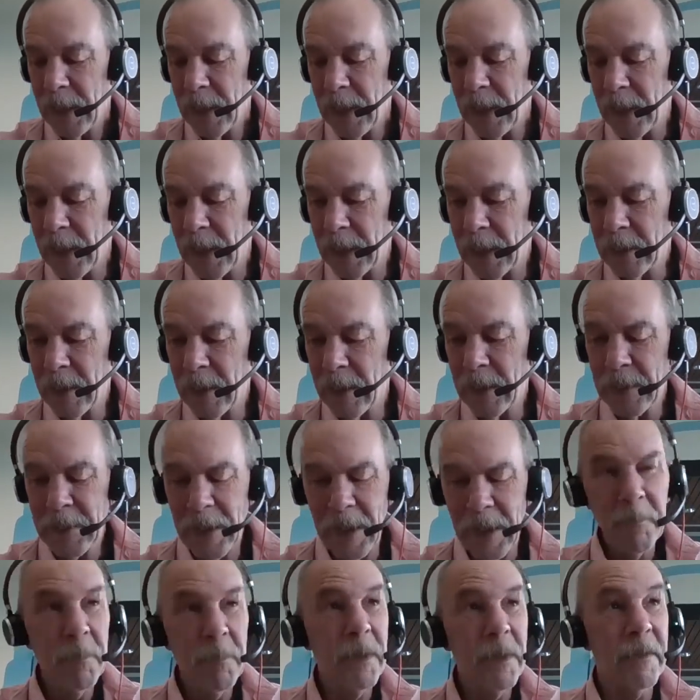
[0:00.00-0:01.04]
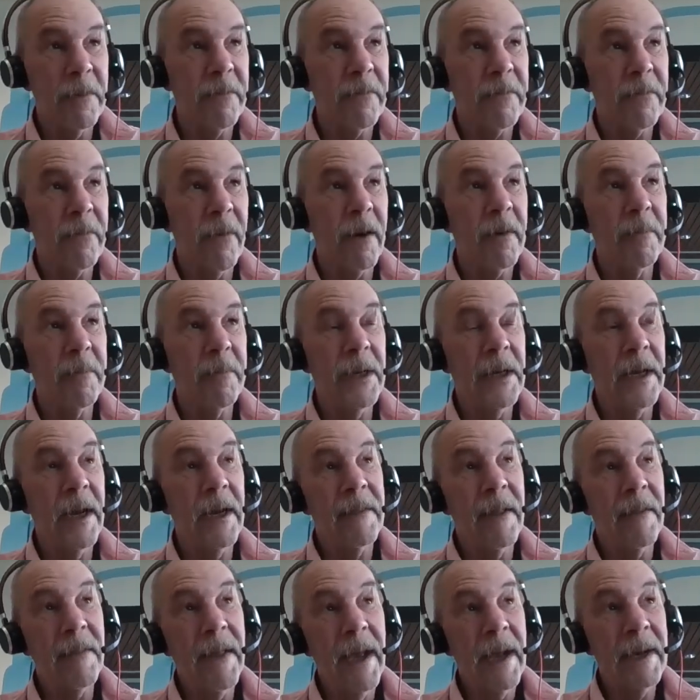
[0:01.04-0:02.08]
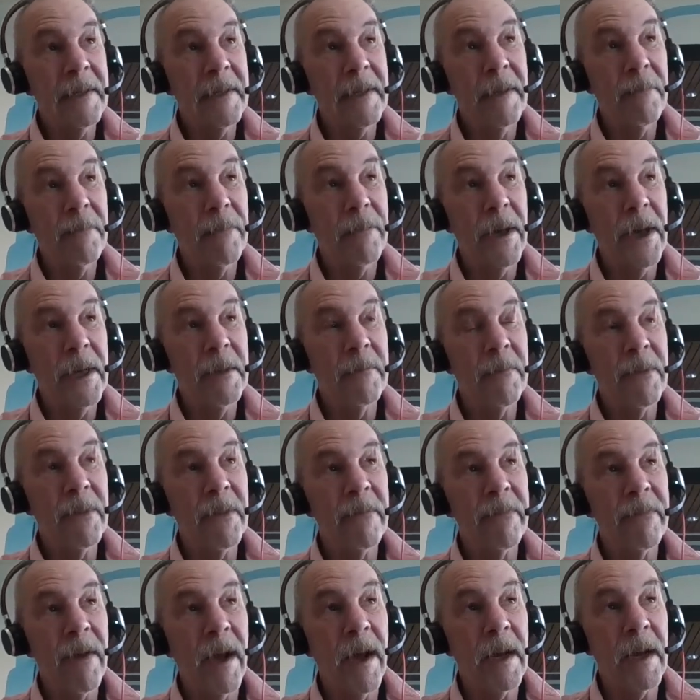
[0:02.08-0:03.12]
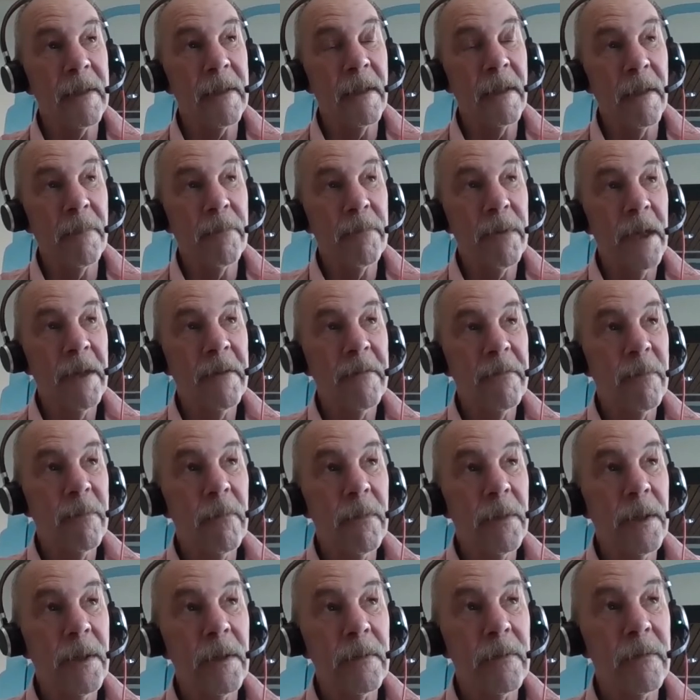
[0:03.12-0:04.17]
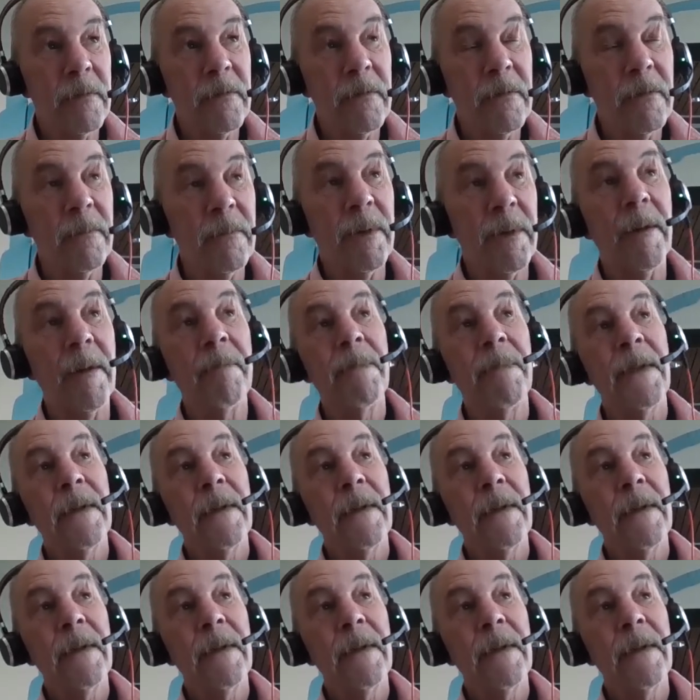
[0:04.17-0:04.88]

And that really struck me. And then that combined with the fact that the place we were in Cuba